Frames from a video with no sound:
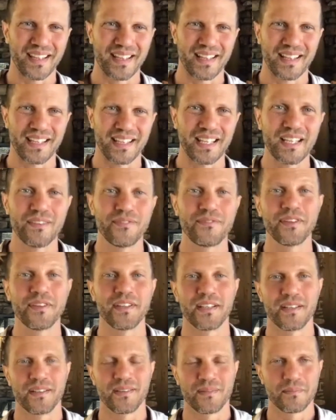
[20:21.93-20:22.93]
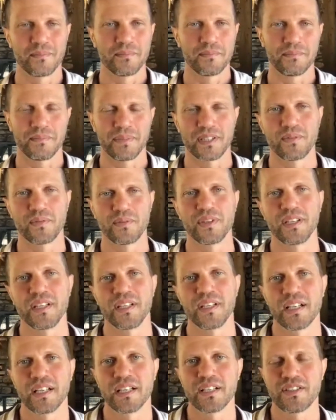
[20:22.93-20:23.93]
even between
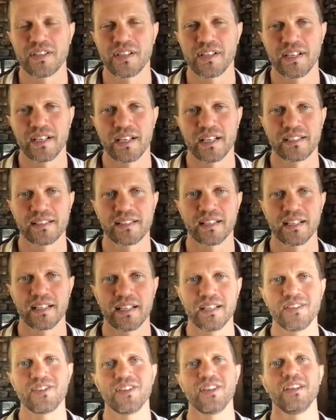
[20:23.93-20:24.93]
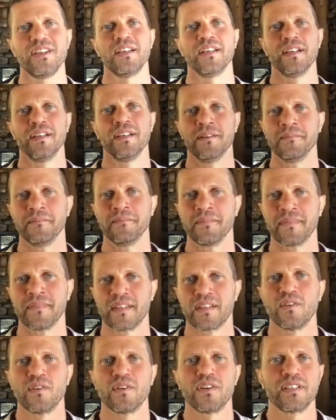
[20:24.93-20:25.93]
inhalation and exhalation,
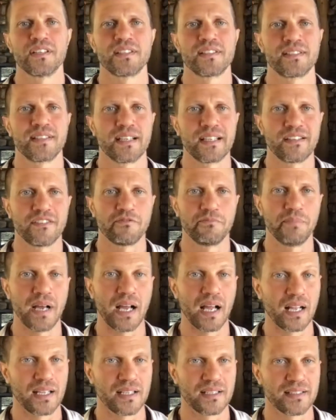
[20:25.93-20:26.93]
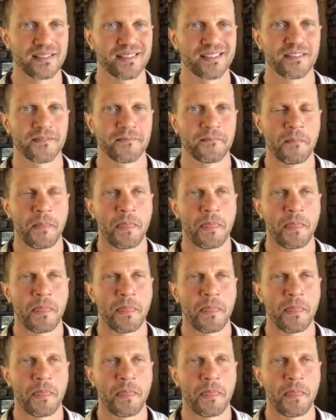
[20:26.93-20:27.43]
you're in a state of balance.